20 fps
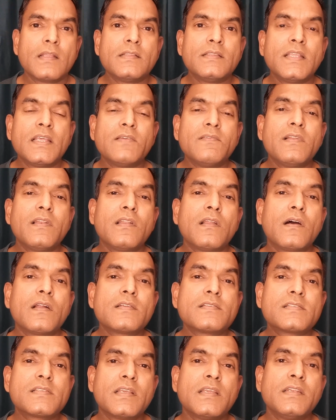They will
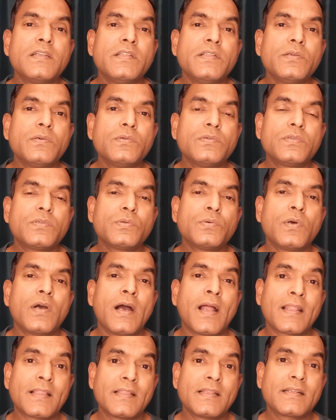not send you to
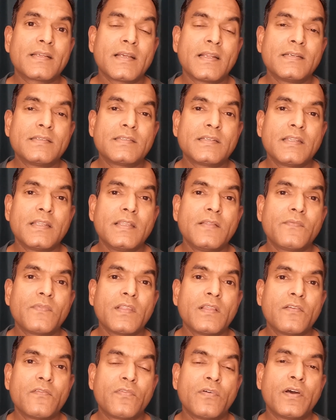another country
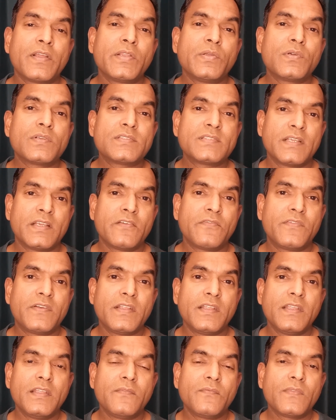for your
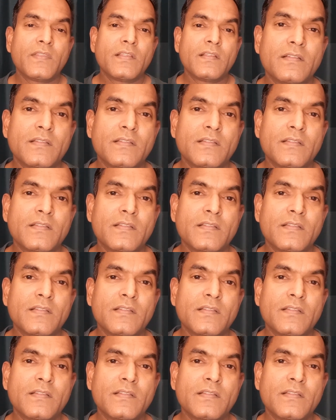safety.